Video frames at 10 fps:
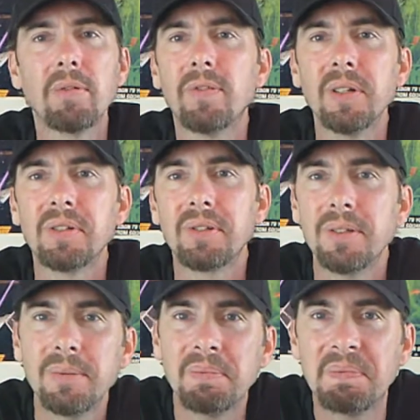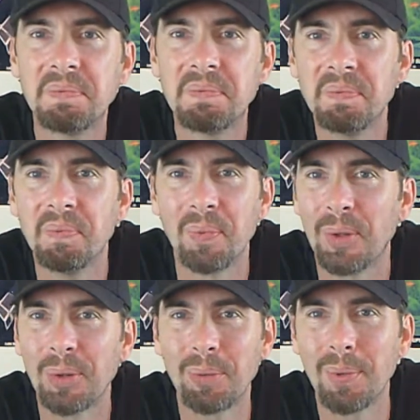if it's
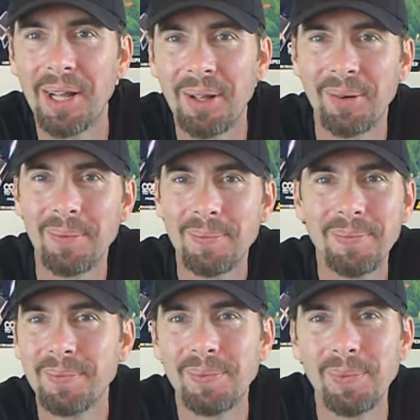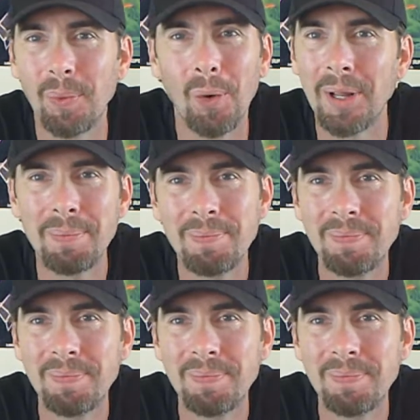good or bad or what.